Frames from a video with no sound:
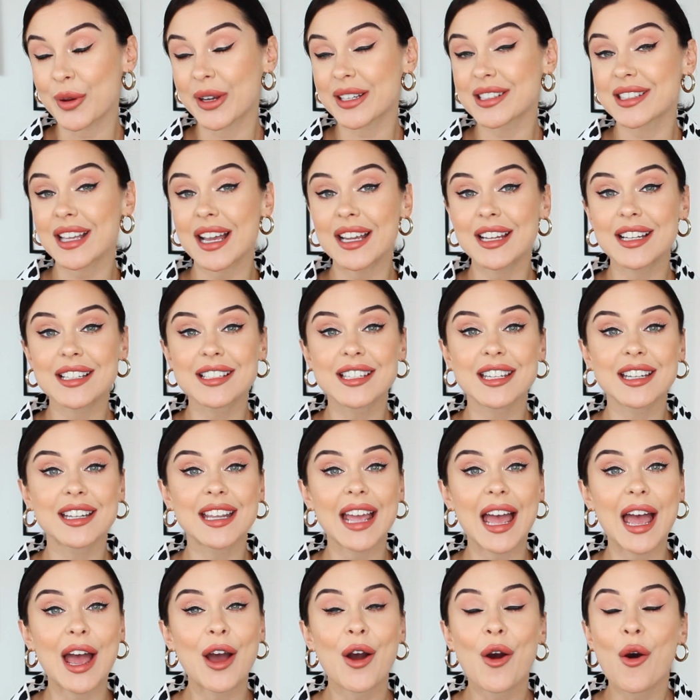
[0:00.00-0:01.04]
you excited to
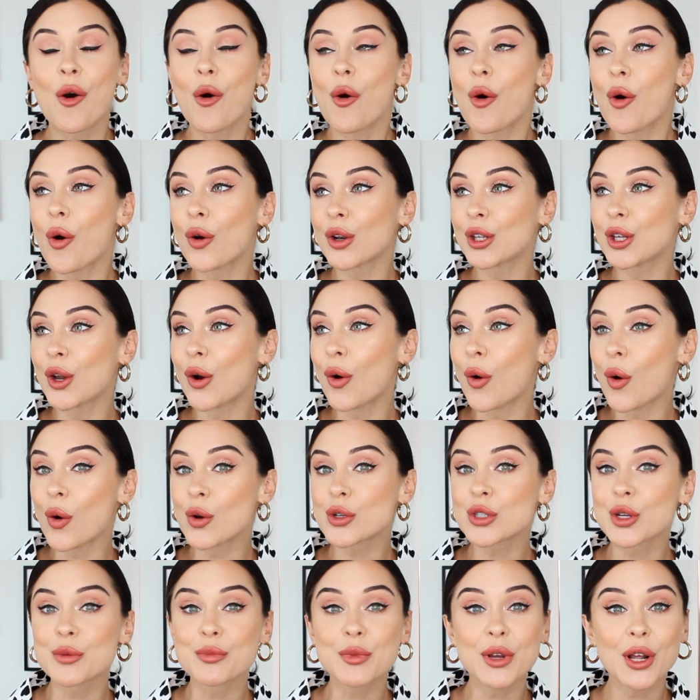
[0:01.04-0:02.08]
get all your
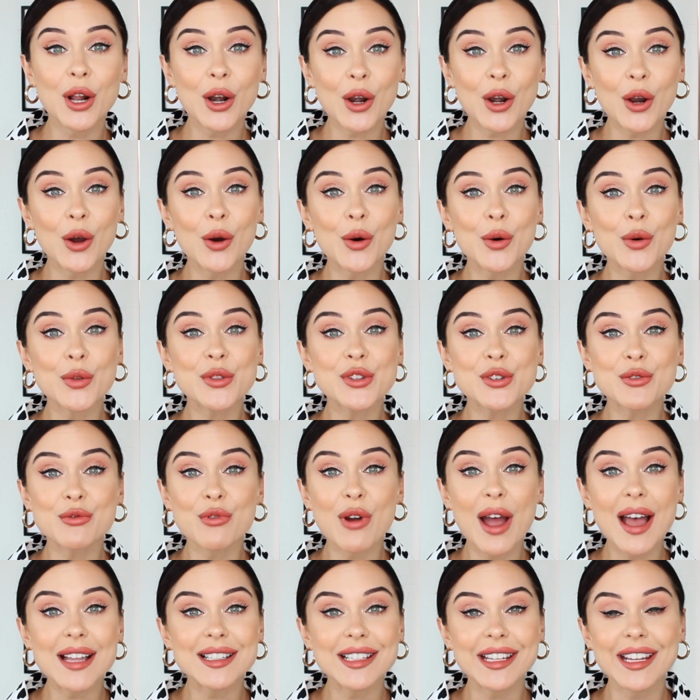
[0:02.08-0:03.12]
autumn clothes
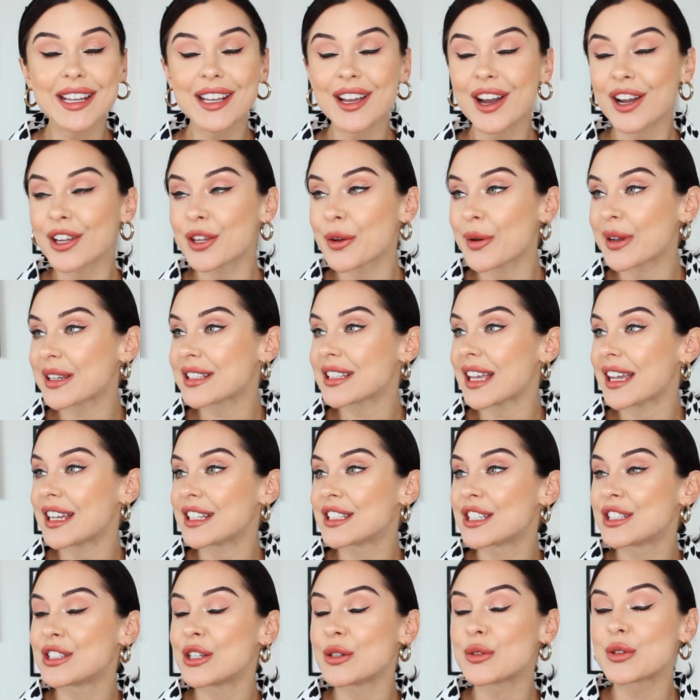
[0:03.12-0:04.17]
ready? Are you excited
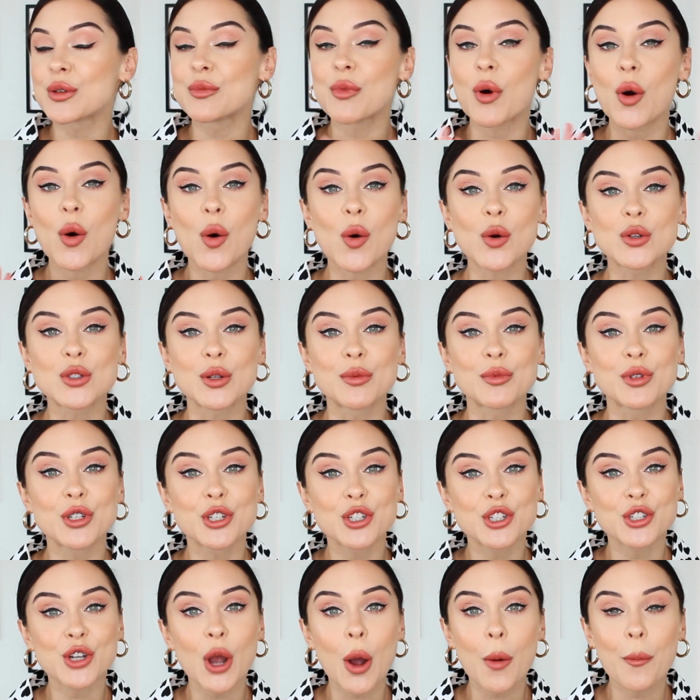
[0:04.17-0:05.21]
to do some autumn
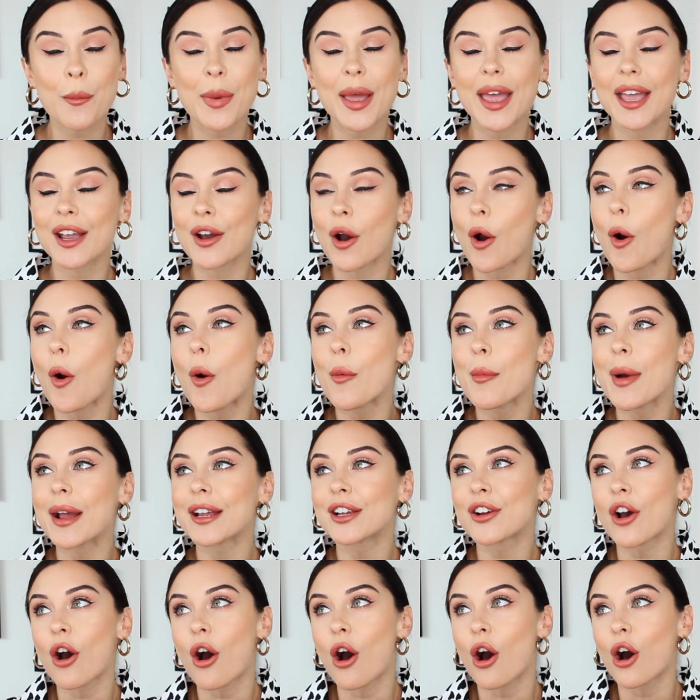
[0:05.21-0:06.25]
shopping? Oh my
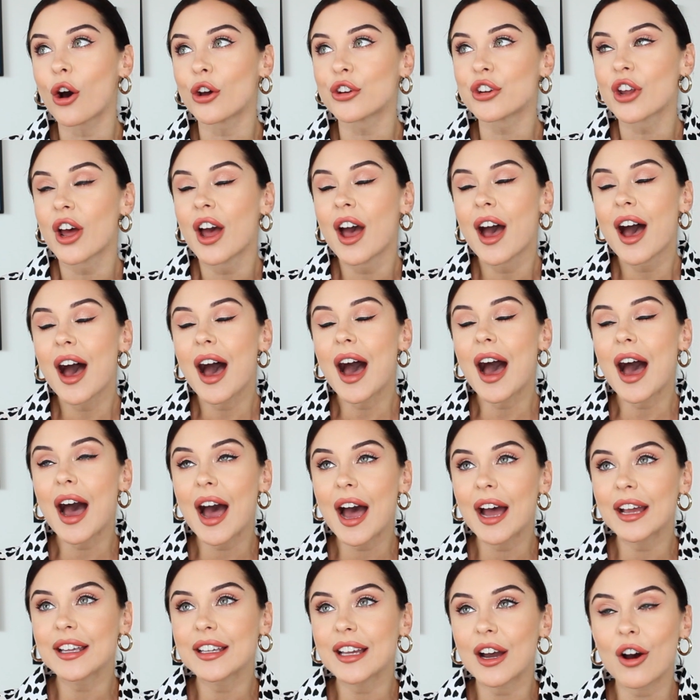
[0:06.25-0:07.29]
god,
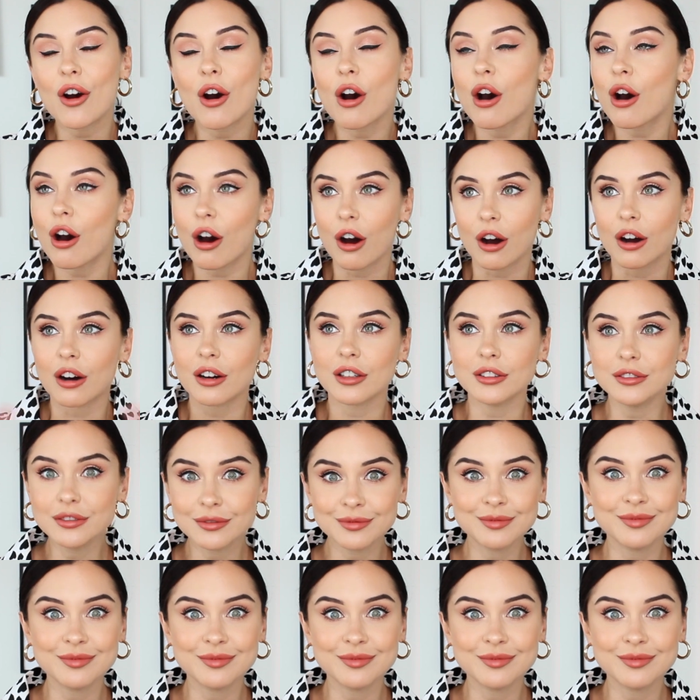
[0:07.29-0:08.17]
I are...